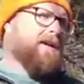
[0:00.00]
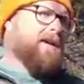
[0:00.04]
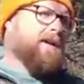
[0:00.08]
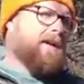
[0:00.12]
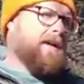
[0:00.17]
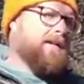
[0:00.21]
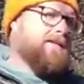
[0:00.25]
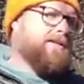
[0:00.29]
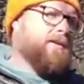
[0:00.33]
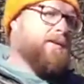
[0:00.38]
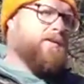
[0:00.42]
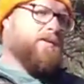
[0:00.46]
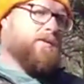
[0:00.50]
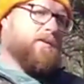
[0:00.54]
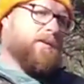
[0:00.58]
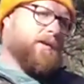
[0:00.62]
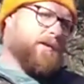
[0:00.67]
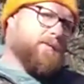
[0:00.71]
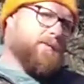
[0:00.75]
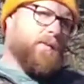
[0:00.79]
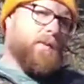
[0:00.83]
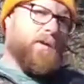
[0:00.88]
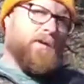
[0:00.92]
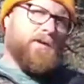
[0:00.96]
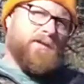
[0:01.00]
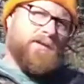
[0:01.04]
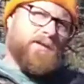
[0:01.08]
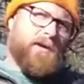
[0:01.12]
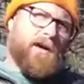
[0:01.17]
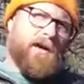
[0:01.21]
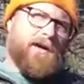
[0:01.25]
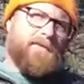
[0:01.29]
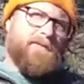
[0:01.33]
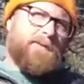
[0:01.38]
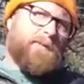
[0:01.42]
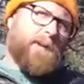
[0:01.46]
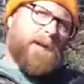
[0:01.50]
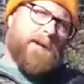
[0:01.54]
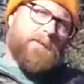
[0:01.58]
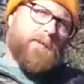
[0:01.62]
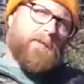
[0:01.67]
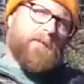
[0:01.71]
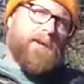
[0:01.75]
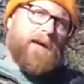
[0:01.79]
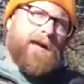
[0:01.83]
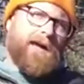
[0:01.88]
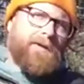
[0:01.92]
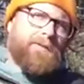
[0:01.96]
And so it's really important to either have a paper
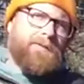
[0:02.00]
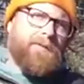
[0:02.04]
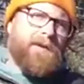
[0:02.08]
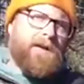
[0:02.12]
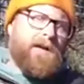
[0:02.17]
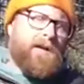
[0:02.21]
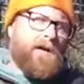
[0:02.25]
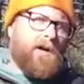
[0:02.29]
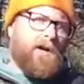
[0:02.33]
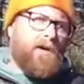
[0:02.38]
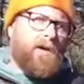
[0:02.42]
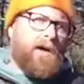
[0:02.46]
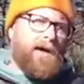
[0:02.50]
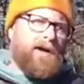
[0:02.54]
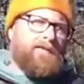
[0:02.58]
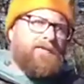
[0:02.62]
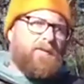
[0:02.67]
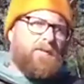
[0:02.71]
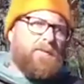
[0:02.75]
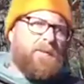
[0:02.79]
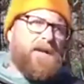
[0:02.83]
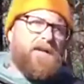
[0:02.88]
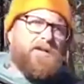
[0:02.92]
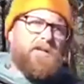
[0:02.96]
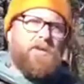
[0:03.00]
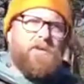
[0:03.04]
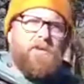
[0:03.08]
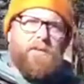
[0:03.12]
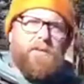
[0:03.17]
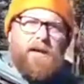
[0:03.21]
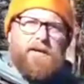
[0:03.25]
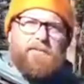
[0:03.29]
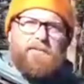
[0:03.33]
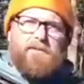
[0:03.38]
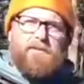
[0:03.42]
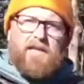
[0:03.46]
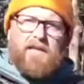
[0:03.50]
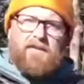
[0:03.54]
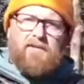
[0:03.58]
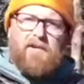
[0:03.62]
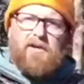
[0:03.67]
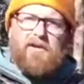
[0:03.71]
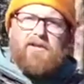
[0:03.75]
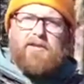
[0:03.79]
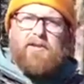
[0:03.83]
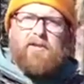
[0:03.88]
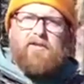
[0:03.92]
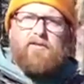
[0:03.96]
map or have a picture of the map saved
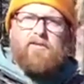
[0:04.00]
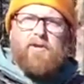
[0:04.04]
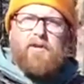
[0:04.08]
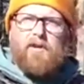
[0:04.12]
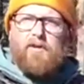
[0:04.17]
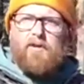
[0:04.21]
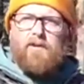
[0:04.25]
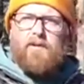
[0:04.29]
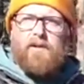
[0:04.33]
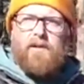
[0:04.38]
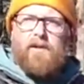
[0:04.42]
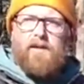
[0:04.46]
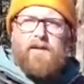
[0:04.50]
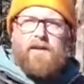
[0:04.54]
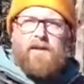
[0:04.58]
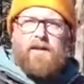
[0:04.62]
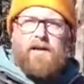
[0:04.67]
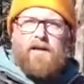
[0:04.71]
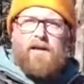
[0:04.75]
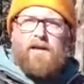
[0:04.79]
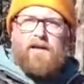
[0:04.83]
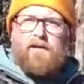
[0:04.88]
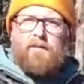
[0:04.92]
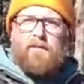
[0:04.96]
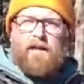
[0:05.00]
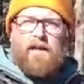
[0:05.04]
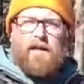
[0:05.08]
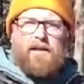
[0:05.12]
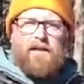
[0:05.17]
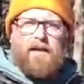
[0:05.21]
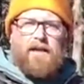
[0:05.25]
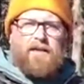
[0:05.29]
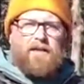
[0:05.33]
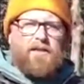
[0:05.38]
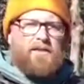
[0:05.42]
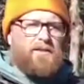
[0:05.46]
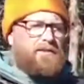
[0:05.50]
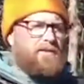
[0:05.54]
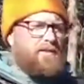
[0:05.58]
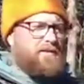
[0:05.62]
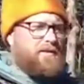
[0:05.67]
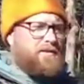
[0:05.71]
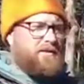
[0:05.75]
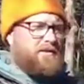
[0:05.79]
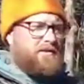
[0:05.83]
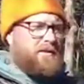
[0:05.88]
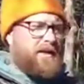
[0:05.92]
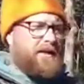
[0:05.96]
onto your phone and kind of
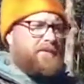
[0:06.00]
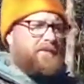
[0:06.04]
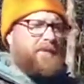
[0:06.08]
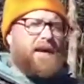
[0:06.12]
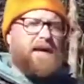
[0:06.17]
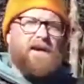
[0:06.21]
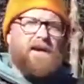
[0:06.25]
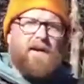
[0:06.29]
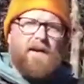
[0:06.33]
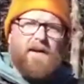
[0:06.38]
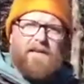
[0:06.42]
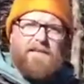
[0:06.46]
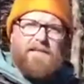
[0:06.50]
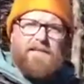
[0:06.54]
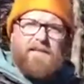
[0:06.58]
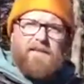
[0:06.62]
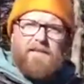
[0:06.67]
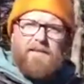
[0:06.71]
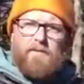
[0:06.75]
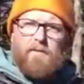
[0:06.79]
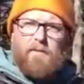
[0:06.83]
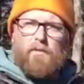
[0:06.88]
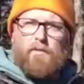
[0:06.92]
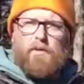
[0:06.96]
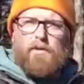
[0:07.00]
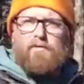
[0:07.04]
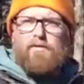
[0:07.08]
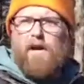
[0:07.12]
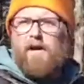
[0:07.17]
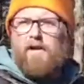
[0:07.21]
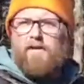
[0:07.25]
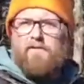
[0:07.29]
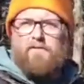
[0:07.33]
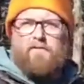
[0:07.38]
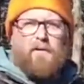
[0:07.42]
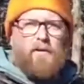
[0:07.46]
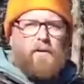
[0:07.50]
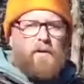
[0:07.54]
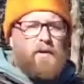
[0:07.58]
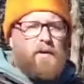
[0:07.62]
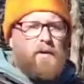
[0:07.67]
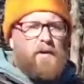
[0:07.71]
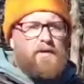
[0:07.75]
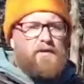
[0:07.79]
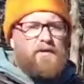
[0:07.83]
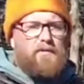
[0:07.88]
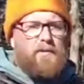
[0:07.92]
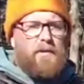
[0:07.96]
take bearings, because we've gotten phone
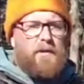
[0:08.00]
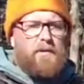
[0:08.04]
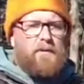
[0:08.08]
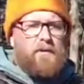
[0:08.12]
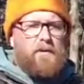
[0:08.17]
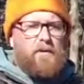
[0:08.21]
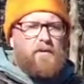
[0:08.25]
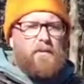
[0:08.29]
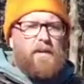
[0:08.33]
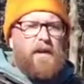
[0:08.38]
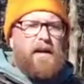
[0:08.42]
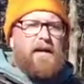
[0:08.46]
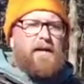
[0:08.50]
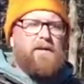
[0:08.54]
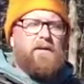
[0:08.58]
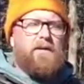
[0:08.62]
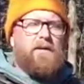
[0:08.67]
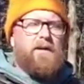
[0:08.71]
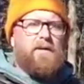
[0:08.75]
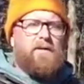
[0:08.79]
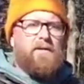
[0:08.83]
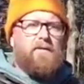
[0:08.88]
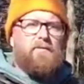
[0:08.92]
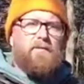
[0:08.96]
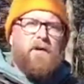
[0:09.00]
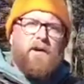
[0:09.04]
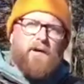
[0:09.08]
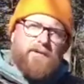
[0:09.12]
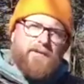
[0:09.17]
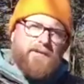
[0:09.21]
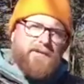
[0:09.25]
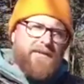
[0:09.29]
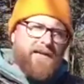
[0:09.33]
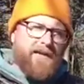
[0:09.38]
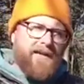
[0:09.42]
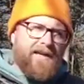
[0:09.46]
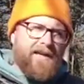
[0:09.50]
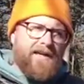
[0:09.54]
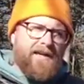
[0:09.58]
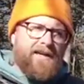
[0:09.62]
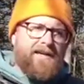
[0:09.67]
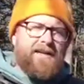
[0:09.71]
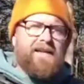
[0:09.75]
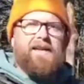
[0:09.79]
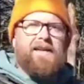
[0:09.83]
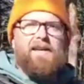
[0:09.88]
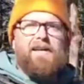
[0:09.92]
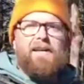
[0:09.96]
calls of people, their battery on their phone's dying,
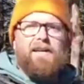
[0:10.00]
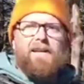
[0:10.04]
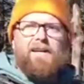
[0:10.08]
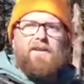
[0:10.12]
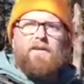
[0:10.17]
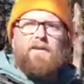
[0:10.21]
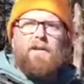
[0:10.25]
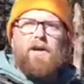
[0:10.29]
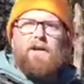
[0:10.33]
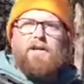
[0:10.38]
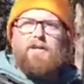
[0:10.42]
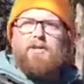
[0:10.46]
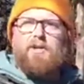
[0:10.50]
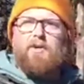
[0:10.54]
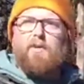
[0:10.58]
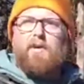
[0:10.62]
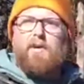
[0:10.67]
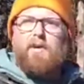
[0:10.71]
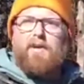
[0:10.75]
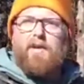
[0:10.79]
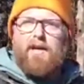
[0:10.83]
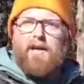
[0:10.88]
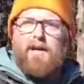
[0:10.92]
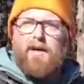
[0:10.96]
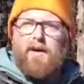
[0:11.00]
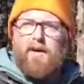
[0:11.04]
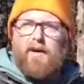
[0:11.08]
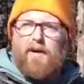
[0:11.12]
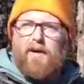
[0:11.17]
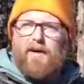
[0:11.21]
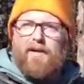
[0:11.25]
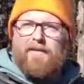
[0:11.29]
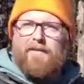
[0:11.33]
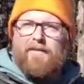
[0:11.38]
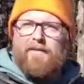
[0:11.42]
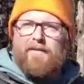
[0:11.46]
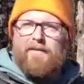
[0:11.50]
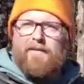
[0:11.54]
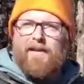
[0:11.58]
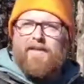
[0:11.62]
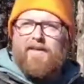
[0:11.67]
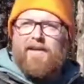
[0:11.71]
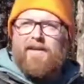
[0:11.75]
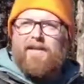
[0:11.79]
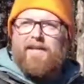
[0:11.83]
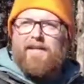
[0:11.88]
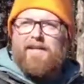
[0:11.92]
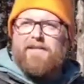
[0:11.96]
they're not sure where they are, and
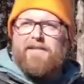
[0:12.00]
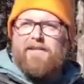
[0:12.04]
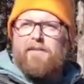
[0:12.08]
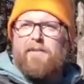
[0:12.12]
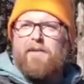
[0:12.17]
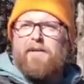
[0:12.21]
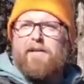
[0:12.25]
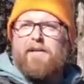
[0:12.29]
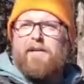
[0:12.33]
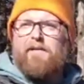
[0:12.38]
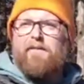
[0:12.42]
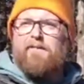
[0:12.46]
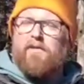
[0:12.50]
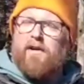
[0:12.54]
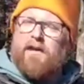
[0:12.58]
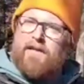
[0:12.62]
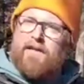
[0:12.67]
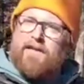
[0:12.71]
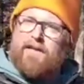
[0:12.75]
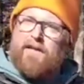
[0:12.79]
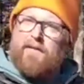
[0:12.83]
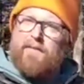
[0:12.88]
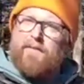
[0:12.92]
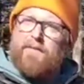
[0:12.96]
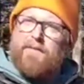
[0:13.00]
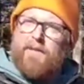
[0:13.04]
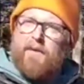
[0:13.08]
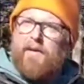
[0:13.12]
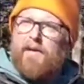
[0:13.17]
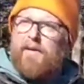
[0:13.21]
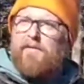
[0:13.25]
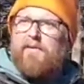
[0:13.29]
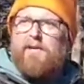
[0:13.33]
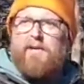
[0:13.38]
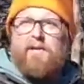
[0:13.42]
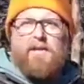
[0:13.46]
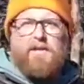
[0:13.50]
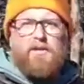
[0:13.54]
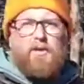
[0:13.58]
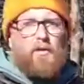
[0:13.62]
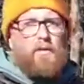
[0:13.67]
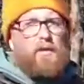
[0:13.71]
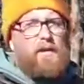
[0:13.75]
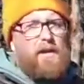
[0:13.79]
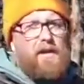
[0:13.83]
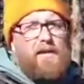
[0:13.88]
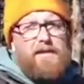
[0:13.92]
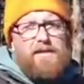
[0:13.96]
they need someone to come find them. So even in these
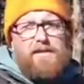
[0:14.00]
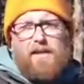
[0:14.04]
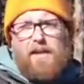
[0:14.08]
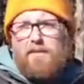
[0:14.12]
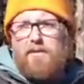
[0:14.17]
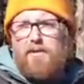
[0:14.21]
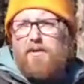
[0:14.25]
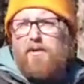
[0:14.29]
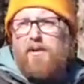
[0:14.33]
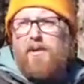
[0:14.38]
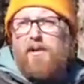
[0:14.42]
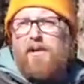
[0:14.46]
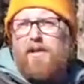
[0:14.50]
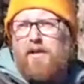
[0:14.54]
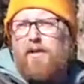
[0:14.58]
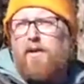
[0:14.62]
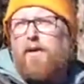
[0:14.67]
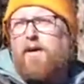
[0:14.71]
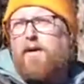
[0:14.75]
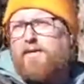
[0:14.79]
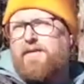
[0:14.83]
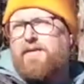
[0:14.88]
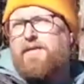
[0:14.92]
urban landscapes, you can get lost.